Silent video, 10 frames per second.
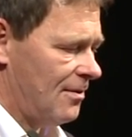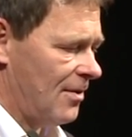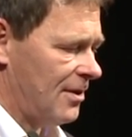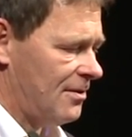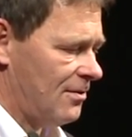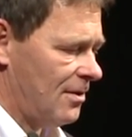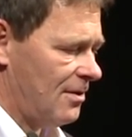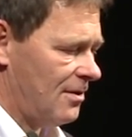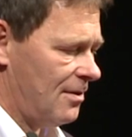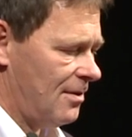right?
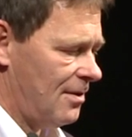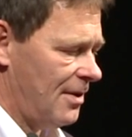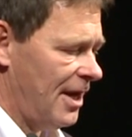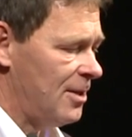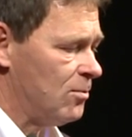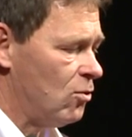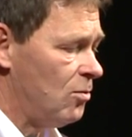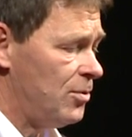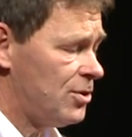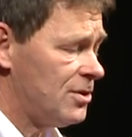Eight more
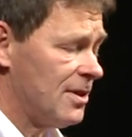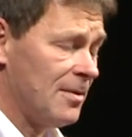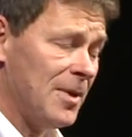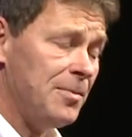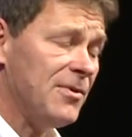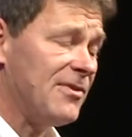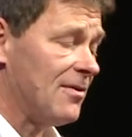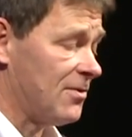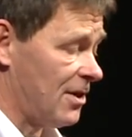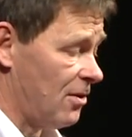mission, that might be
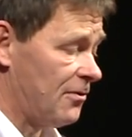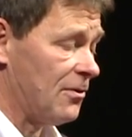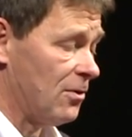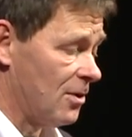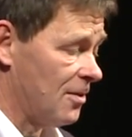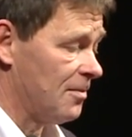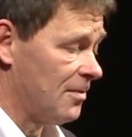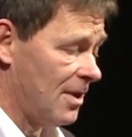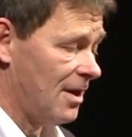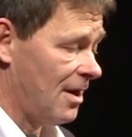seven now. So
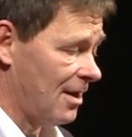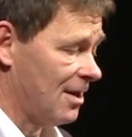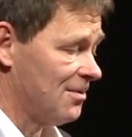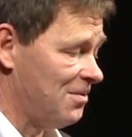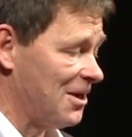um, I got to,